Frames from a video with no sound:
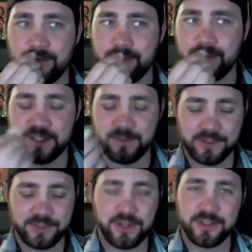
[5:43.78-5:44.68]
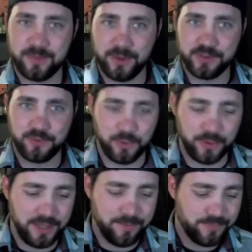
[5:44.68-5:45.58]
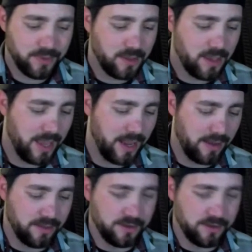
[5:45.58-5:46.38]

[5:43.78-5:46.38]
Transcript: Smells good. Smells fruity. And